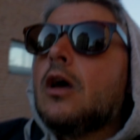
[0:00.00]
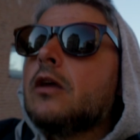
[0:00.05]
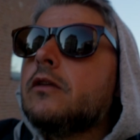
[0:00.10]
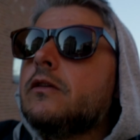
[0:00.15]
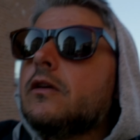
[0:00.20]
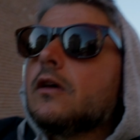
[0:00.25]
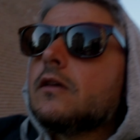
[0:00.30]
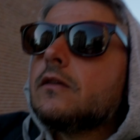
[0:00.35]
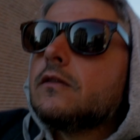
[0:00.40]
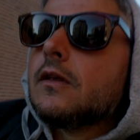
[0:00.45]

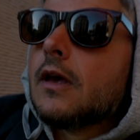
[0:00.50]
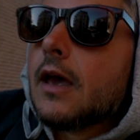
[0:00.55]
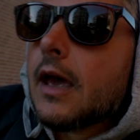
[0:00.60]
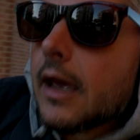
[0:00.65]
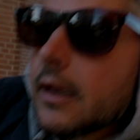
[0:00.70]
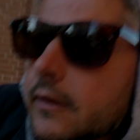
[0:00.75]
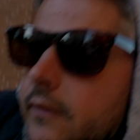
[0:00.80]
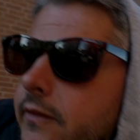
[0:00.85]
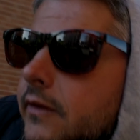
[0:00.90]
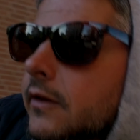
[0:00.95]
Just
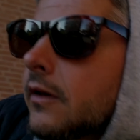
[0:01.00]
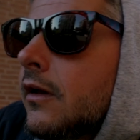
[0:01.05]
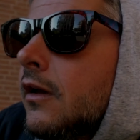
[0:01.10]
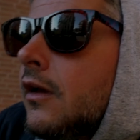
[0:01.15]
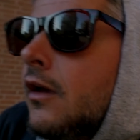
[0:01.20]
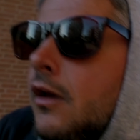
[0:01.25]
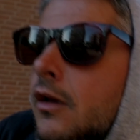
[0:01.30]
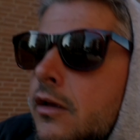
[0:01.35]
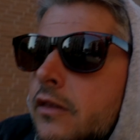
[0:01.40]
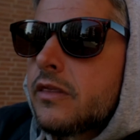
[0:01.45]
ask
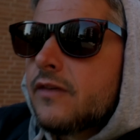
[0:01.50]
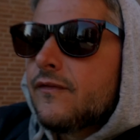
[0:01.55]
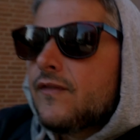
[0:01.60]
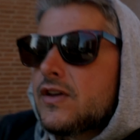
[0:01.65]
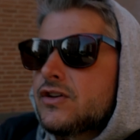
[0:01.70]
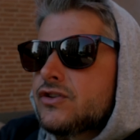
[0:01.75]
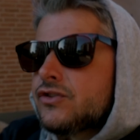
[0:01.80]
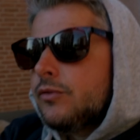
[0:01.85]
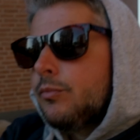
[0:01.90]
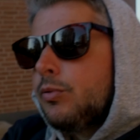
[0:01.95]
the
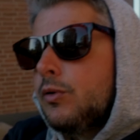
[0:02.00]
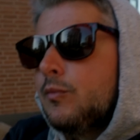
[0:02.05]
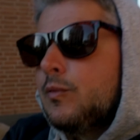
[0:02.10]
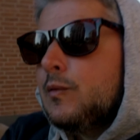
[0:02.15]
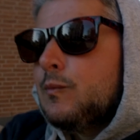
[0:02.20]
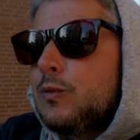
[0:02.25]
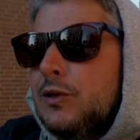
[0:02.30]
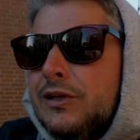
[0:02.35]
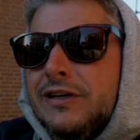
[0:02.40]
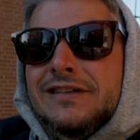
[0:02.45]
vegetable
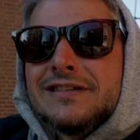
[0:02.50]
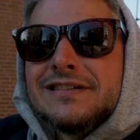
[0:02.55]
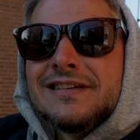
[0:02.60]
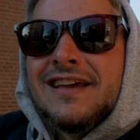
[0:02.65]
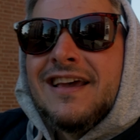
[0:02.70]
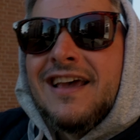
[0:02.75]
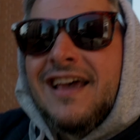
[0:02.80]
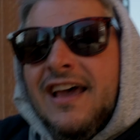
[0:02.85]
police.